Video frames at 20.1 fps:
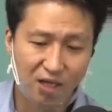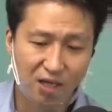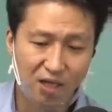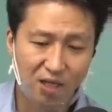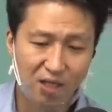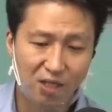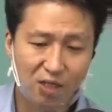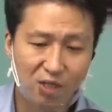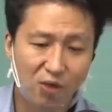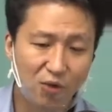
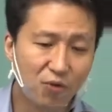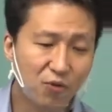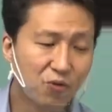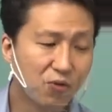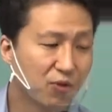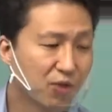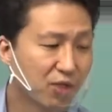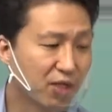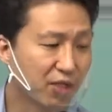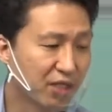low
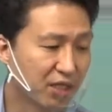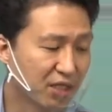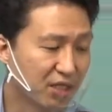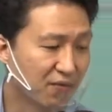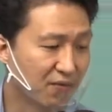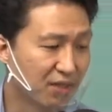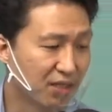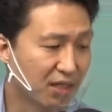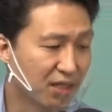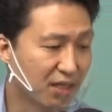
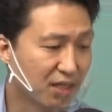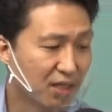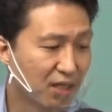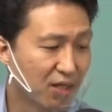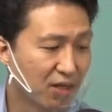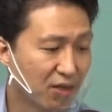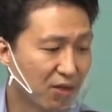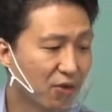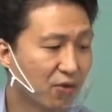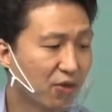
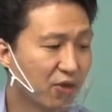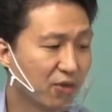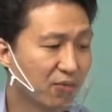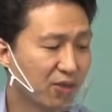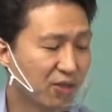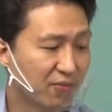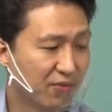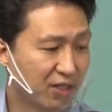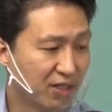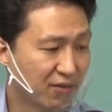thermal
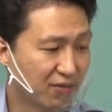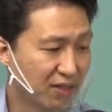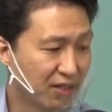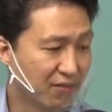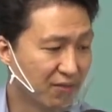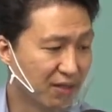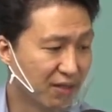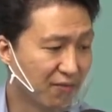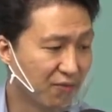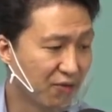
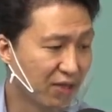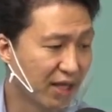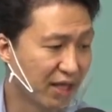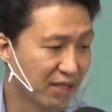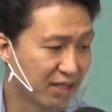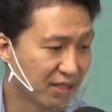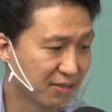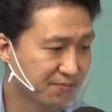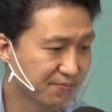conductivity for that.